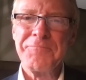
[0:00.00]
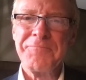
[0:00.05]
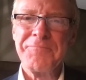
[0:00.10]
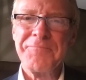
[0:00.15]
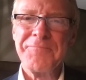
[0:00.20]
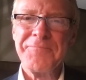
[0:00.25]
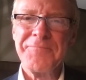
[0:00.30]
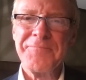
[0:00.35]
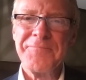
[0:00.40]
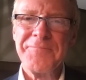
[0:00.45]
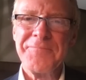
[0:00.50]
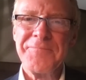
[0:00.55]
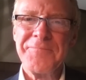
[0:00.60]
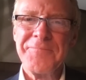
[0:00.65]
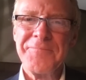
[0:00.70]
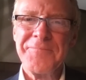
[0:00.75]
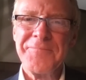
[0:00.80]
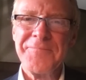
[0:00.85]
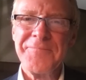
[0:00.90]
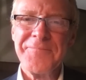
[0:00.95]

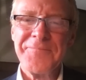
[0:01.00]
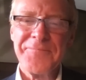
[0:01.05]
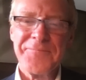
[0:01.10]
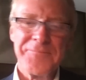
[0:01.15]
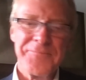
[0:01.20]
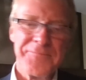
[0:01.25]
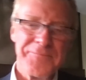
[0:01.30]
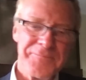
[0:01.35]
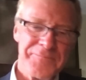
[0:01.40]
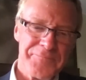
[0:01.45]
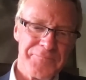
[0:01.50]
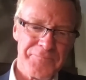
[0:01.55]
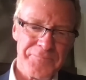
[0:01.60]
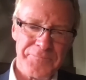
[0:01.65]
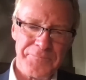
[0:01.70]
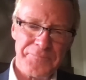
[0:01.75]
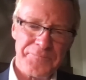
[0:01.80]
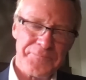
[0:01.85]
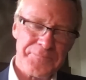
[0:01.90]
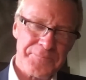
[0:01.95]
No one is speaking in this clip.